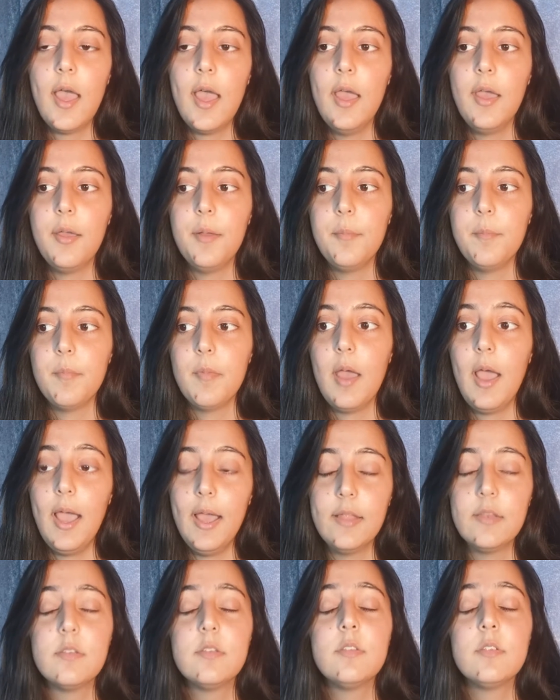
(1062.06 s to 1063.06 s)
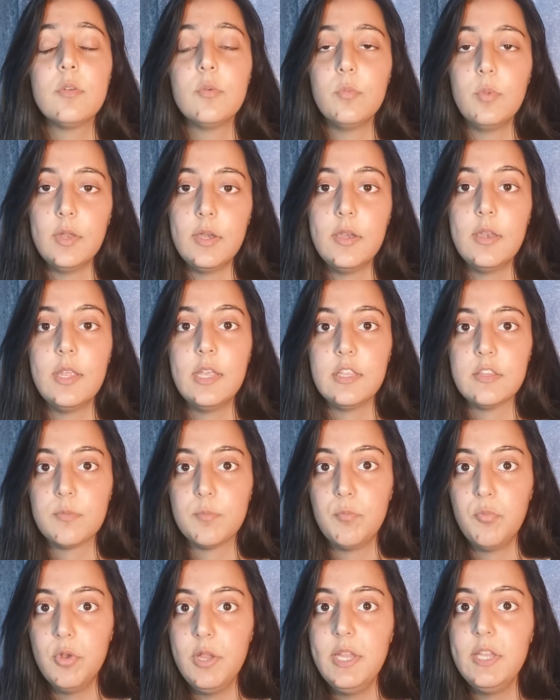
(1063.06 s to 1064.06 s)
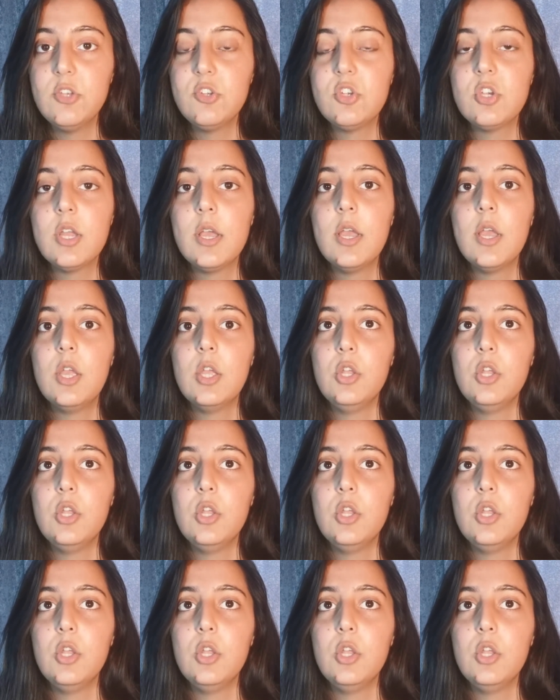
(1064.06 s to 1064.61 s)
And when it's breached,